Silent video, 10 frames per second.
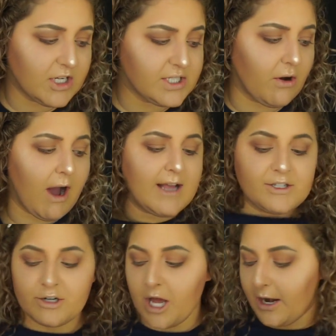So eyes
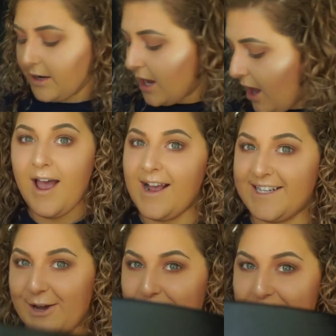are done. I
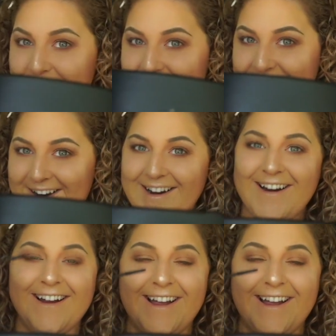take my mirror